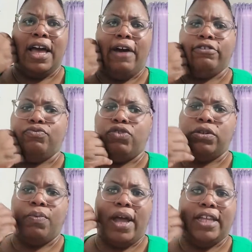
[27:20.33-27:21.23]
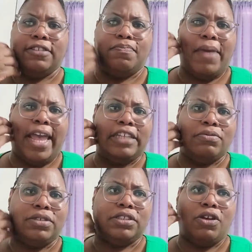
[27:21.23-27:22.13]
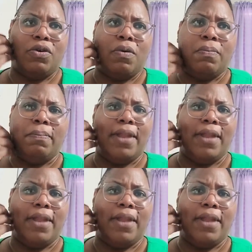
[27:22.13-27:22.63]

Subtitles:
I was wondering why his mask was so